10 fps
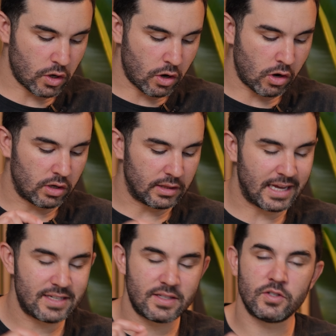are
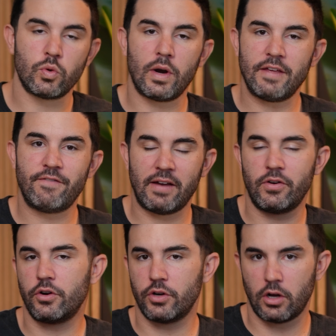less than
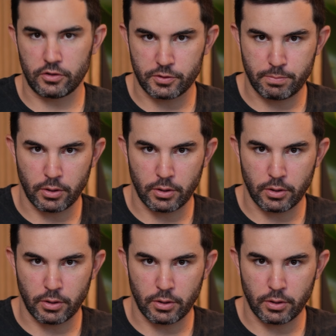$2,500